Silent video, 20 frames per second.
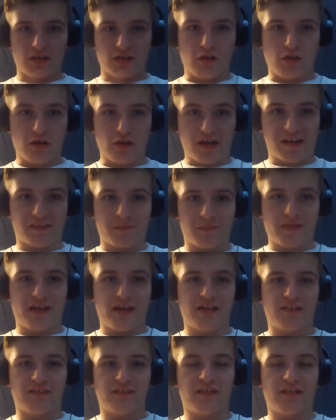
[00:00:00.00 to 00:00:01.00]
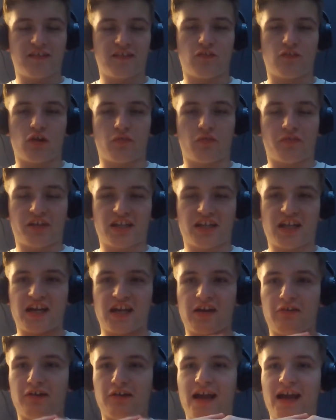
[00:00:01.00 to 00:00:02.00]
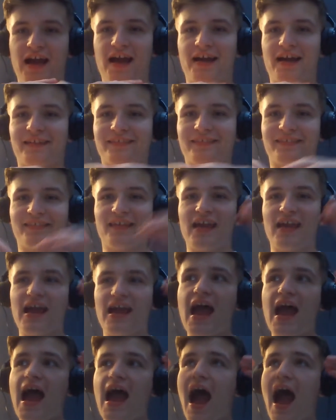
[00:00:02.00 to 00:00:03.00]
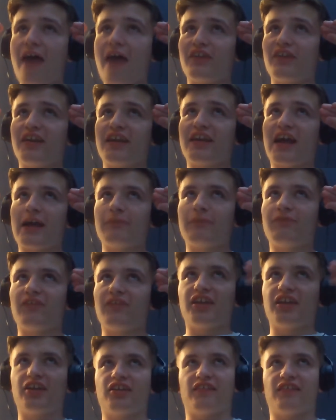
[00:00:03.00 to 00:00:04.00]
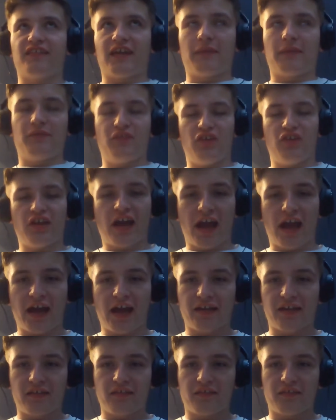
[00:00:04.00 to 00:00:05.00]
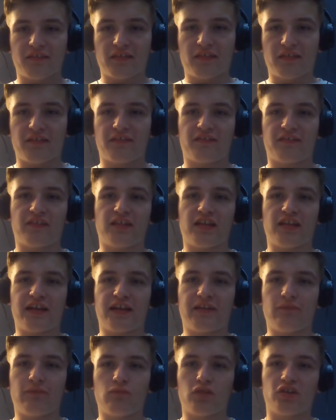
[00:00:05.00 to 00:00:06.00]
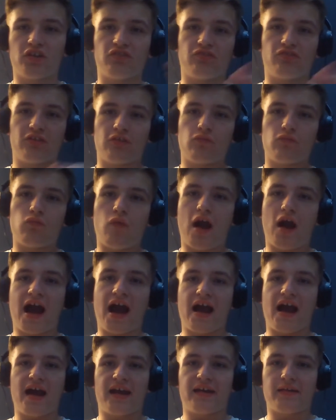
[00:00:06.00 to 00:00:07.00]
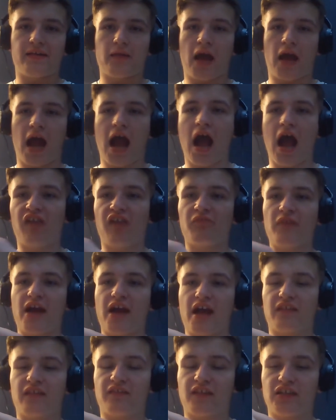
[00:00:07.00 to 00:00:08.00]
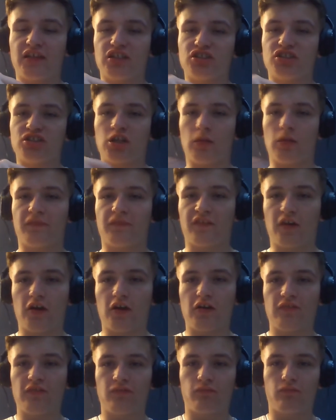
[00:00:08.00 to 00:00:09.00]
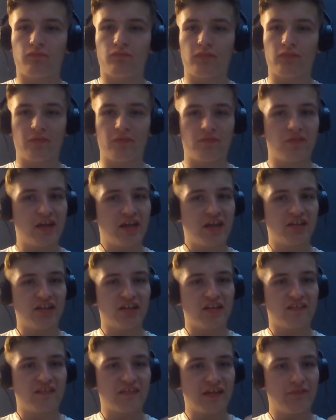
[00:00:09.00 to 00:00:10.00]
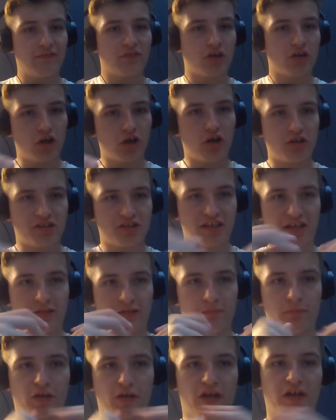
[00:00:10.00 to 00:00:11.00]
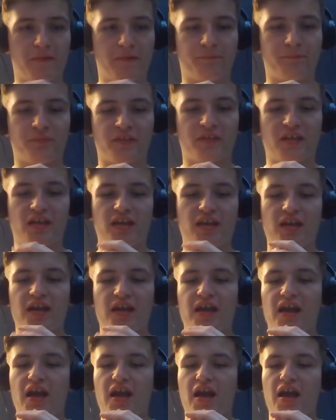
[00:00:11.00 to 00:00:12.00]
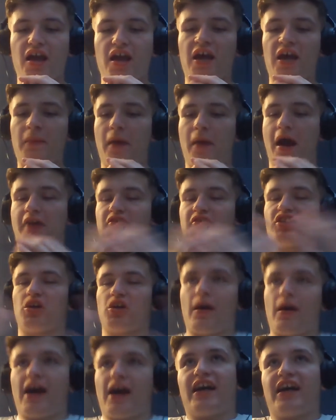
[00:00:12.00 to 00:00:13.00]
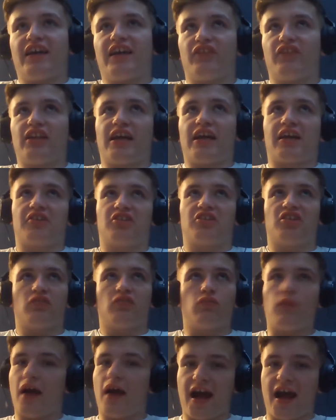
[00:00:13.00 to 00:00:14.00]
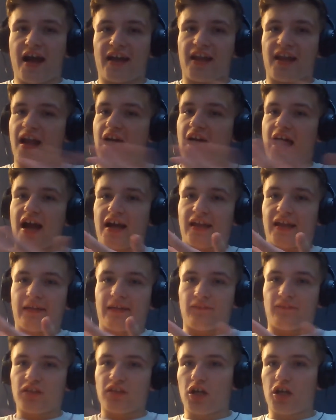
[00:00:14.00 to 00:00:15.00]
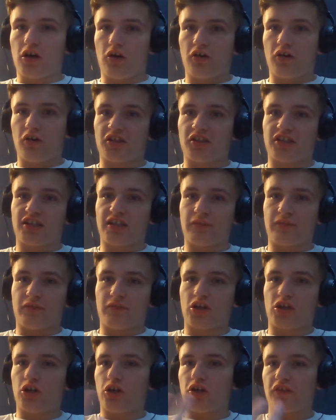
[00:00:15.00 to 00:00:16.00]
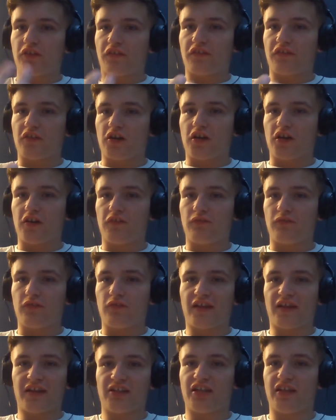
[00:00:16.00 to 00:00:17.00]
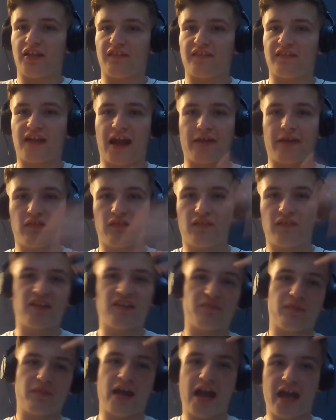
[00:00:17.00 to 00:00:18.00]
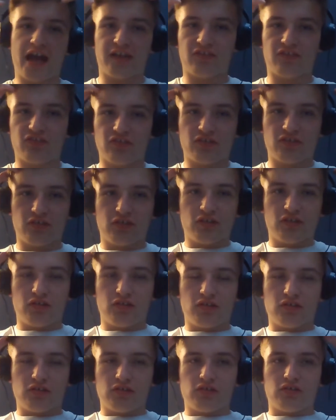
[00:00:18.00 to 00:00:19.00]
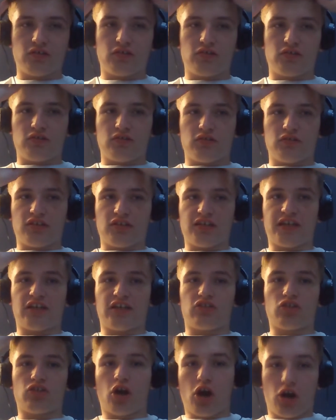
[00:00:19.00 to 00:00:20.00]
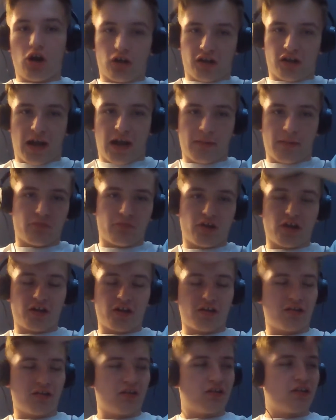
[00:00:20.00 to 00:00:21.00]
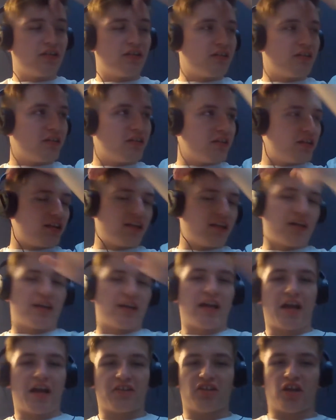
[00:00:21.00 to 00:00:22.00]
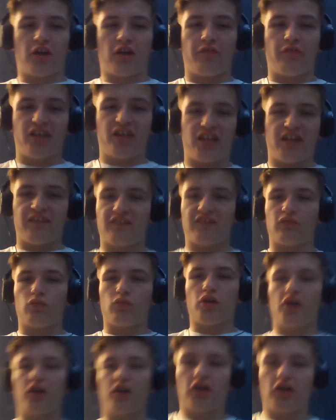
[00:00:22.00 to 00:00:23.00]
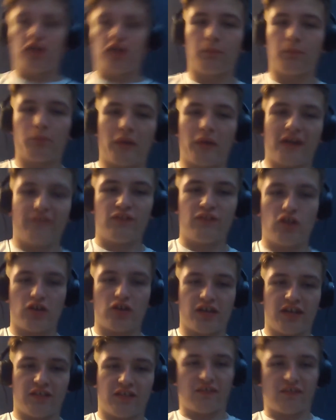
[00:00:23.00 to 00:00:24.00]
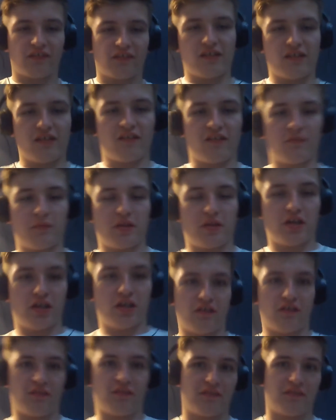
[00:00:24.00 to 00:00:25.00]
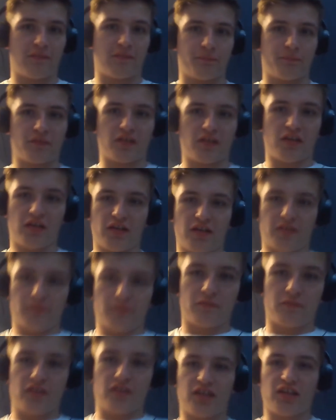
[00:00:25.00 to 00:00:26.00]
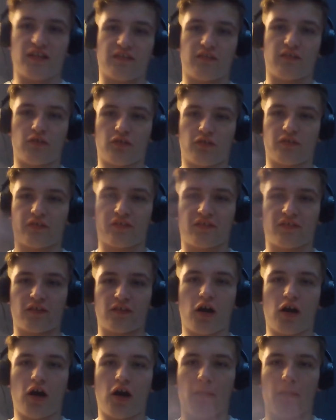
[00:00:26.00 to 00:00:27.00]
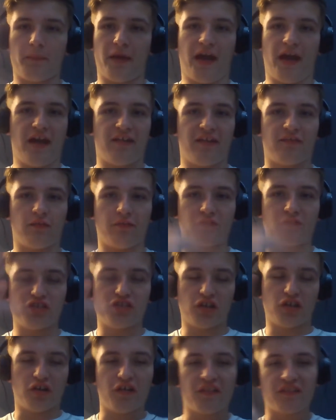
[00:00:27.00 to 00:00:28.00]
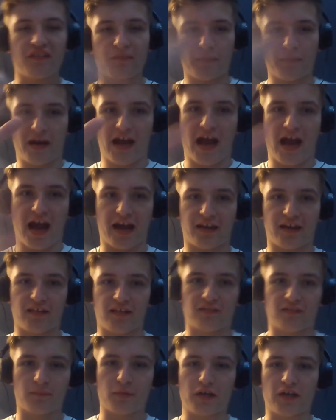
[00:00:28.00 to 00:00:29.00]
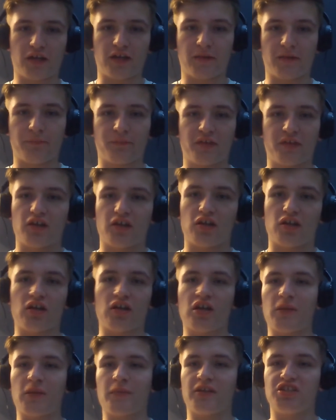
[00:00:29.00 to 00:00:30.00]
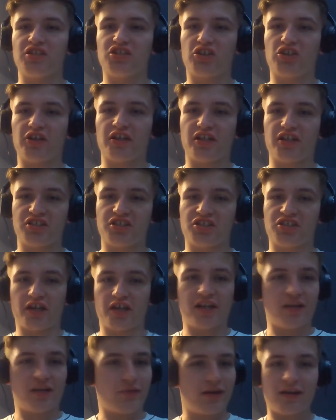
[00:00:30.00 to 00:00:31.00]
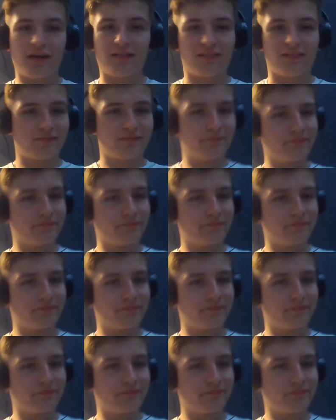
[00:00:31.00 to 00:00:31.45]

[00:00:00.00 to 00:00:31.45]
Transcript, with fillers: Okay, so I'm editing this vlog right now, and I think I'm thinking the same as you guys as to like wondering why half my head's like chopped off in this like recording, but. Um, I don't know why either, like, I don't know why I vlog like, record stuff with, like, the entirety of my head, like, not on camera. Like, I don't know, I really need to work on my vlogging skills because um, this looks a hot mess with just my eyes, but um, enjoy this shot anyways.